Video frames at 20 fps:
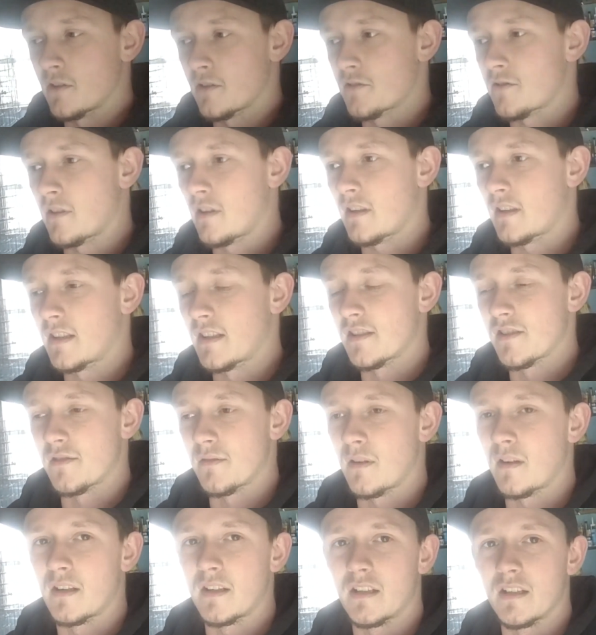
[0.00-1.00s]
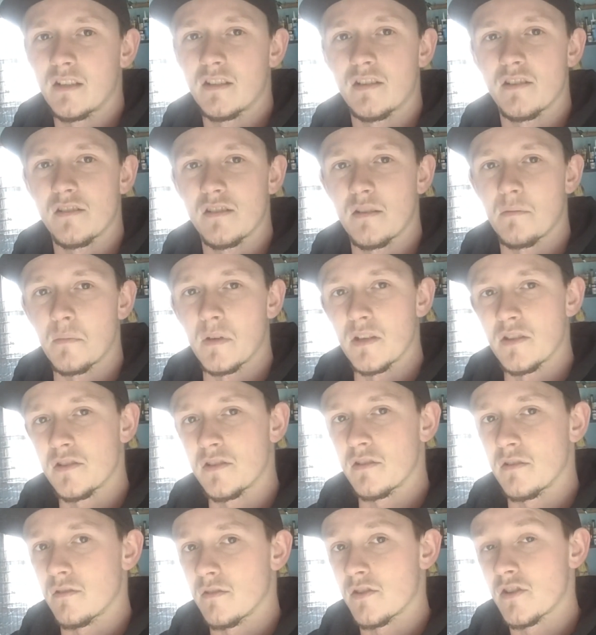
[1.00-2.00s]
your truck is running into some
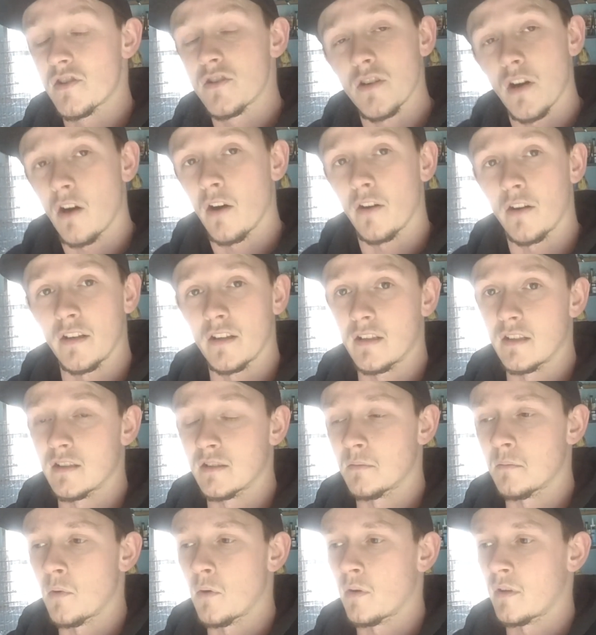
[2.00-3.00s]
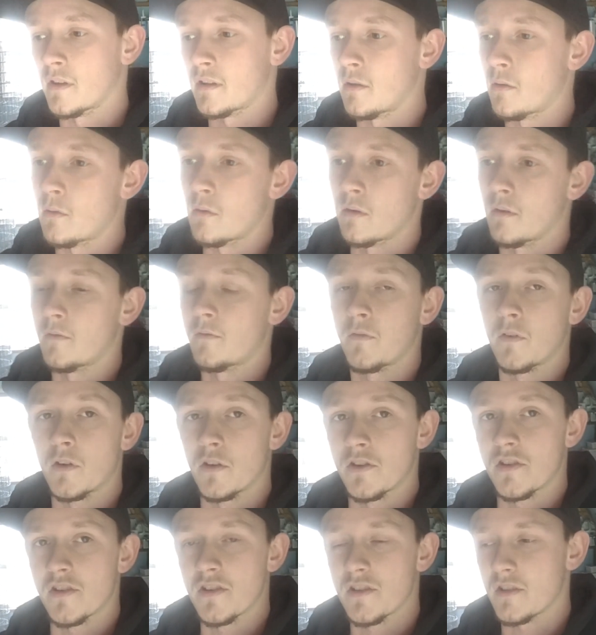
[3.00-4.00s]
issues starting in the morning or
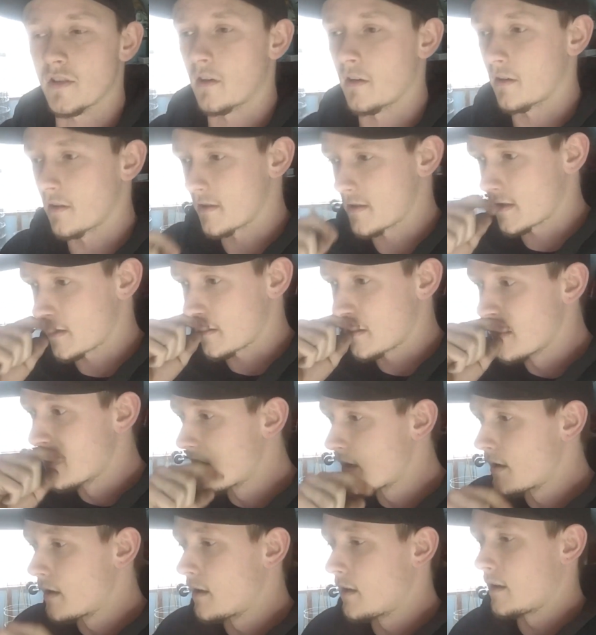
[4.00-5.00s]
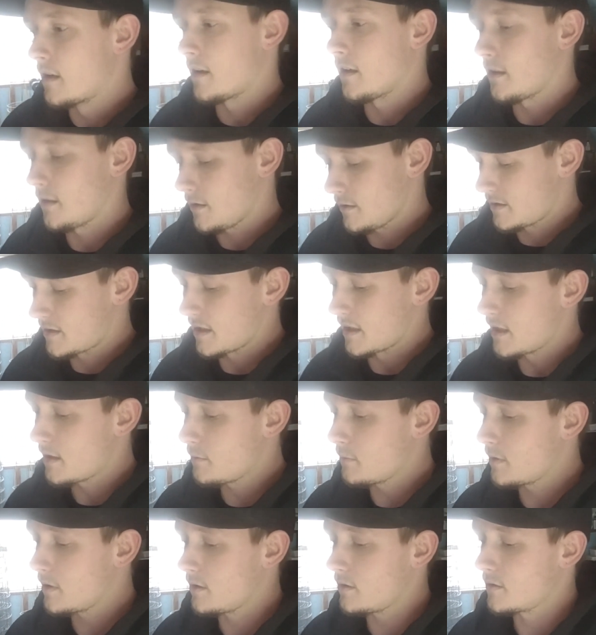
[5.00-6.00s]
first starts.
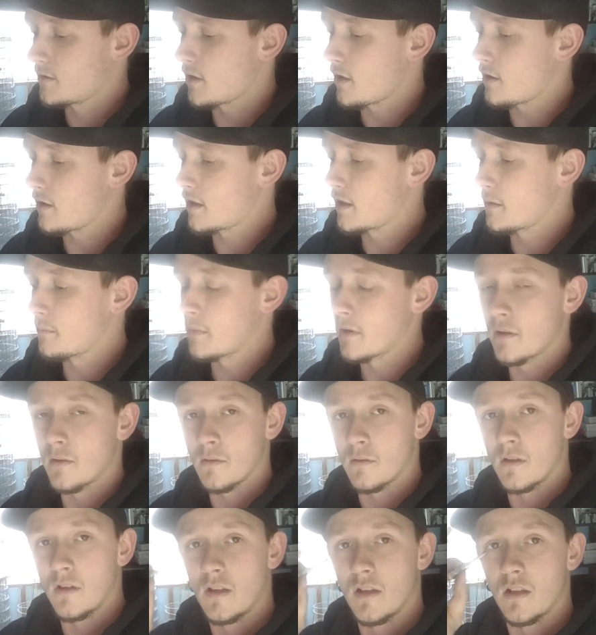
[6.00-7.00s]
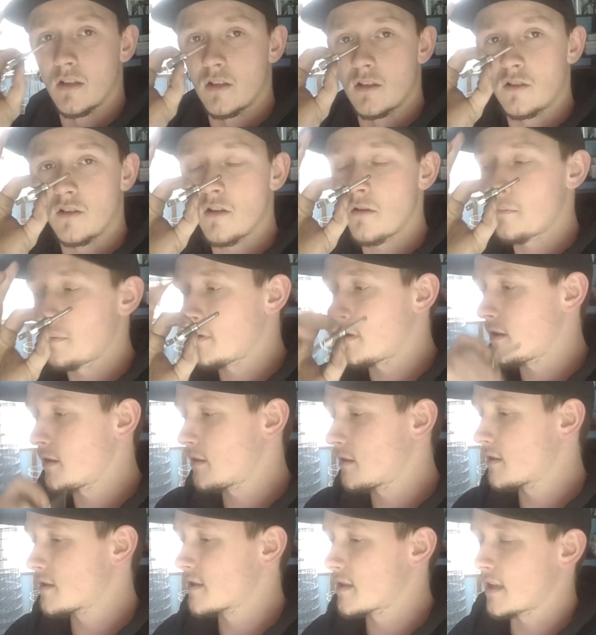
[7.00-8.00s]
Today we were talking about glow
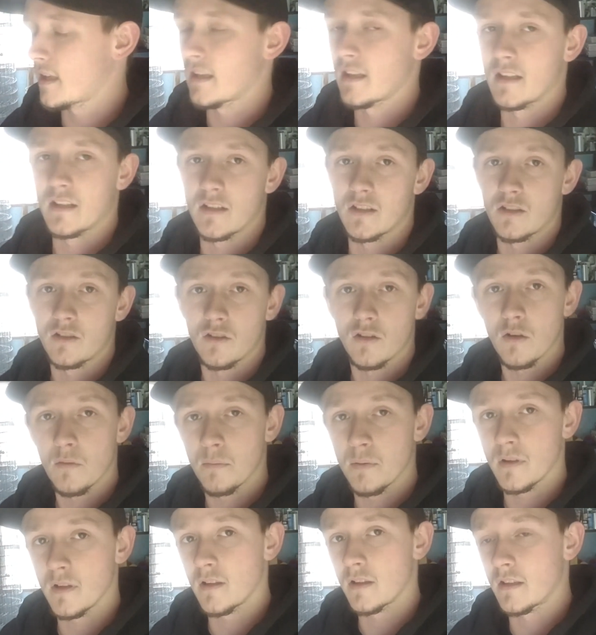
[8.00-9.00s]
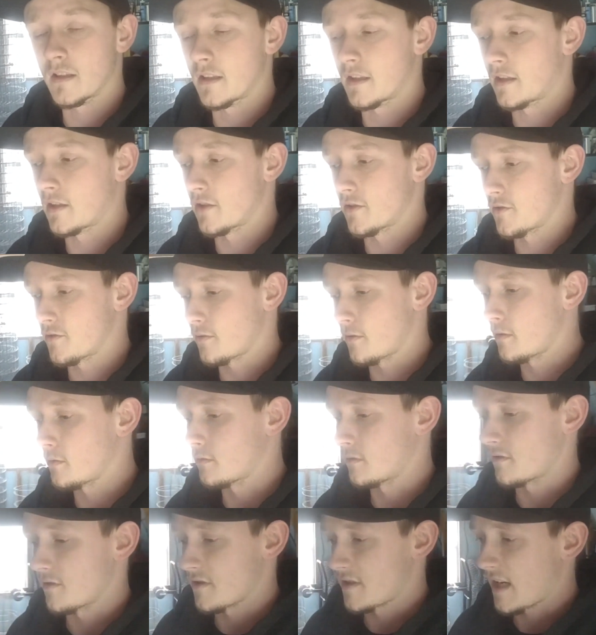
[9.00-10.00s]
plugs and glow plug
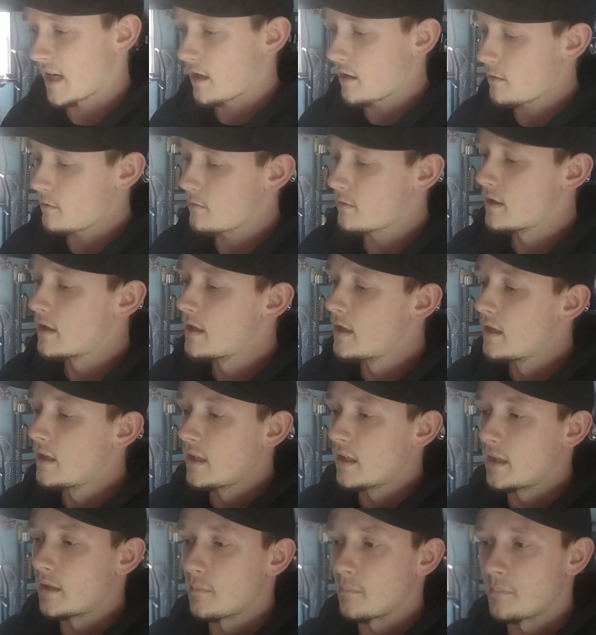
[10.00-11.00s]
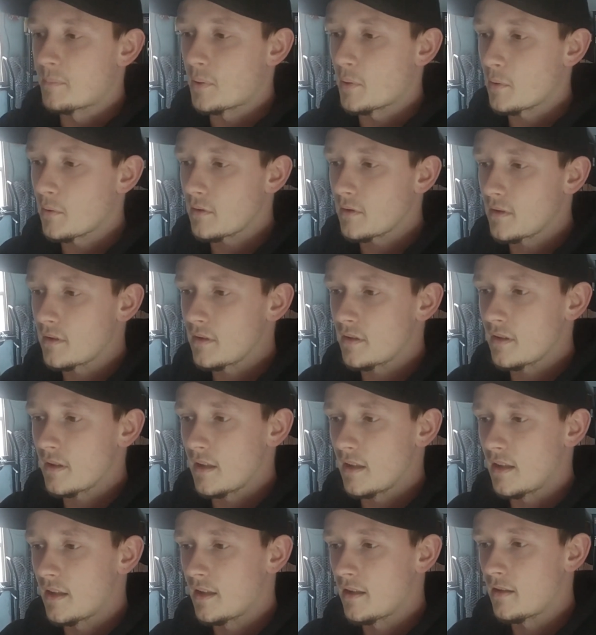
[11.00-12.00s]
controllers. How
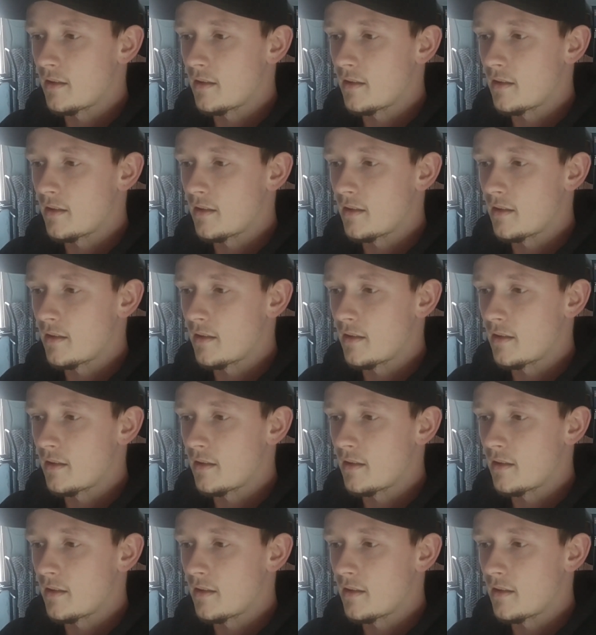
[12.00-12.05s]
important